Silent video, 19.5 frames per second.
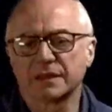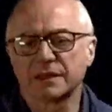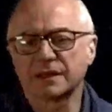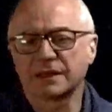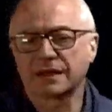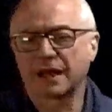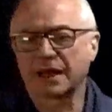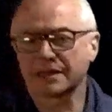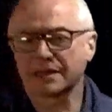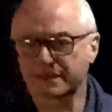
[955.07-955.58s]

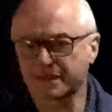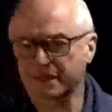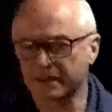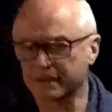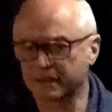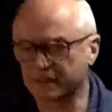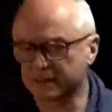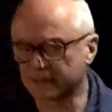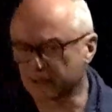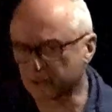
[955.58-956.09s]
address a
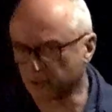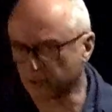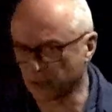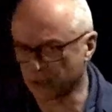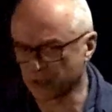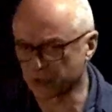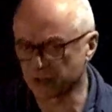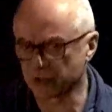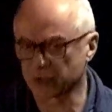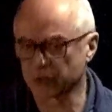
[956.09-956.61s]

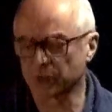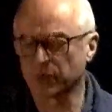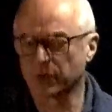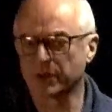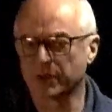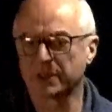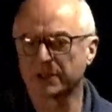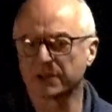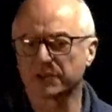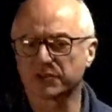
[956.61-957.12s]
situation
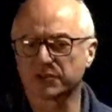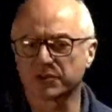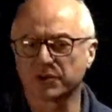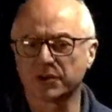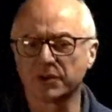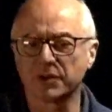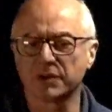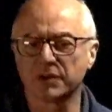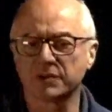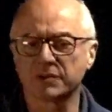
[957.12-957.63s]
where
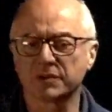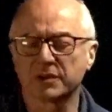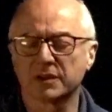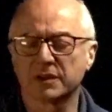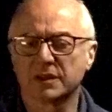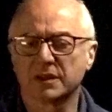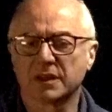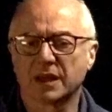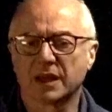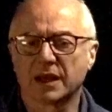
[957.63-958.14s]
soils
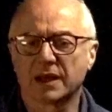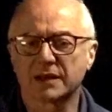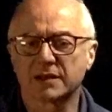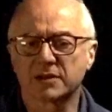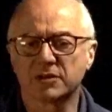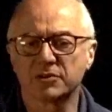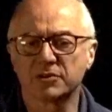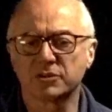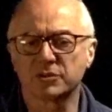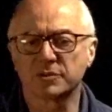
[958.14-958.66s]
are
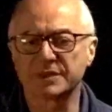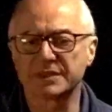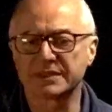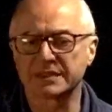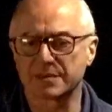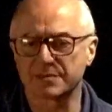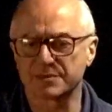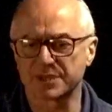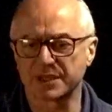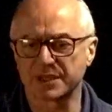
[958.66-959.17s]
going to be
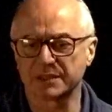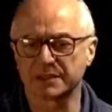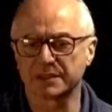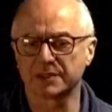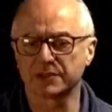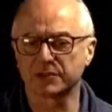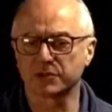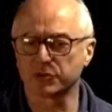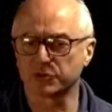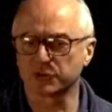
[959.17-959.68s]
subjected
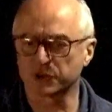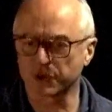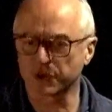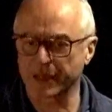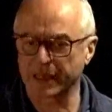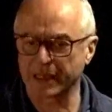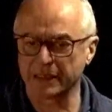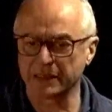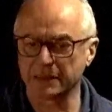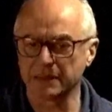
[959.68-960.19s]
to
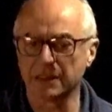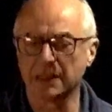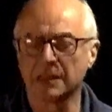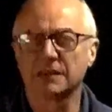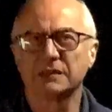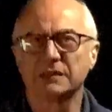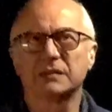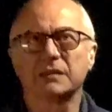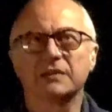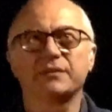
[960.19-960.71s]
drain
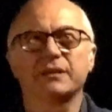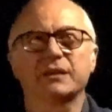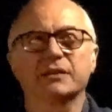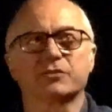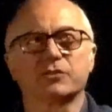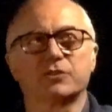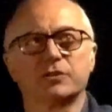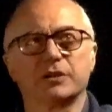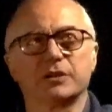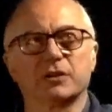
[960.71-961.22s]

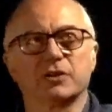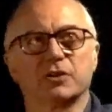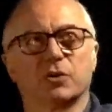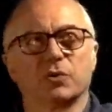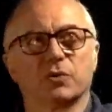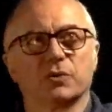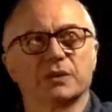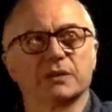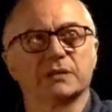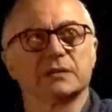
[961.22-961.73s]
deviatoric
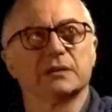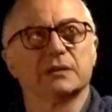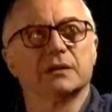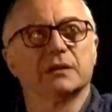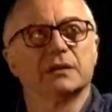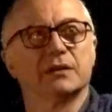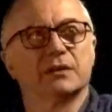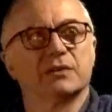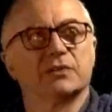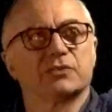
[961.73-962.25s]
loading.
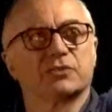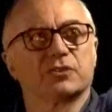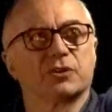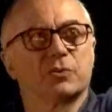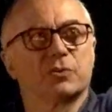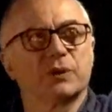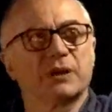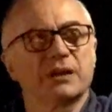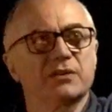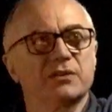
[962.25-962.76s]
So
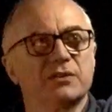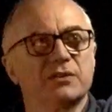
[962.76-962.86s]
we are going